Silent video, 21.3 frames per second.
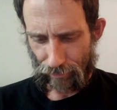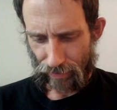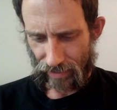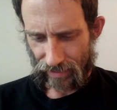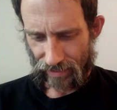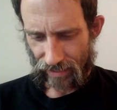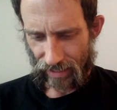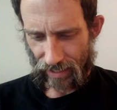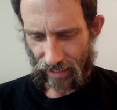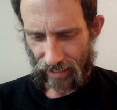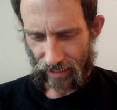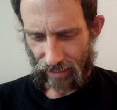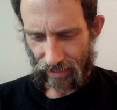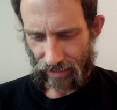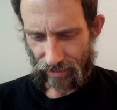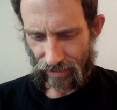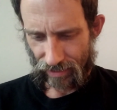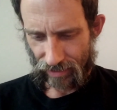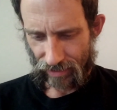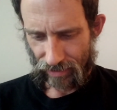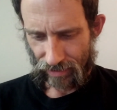But I
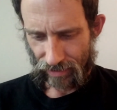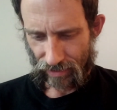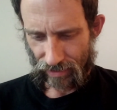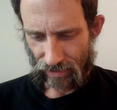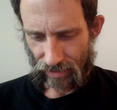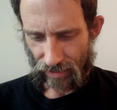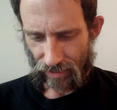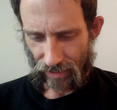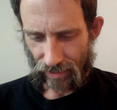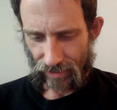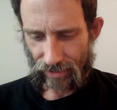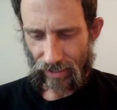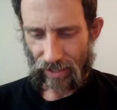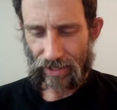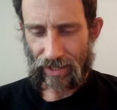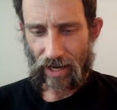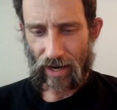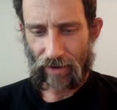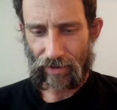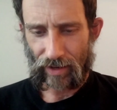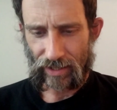saw the
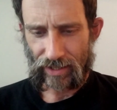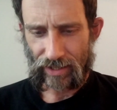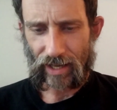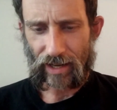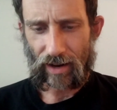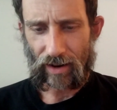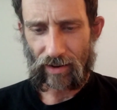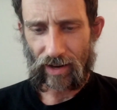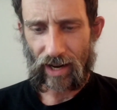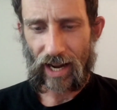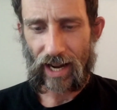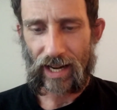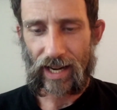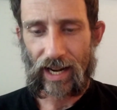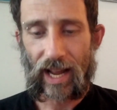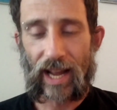cover and I was like, all right.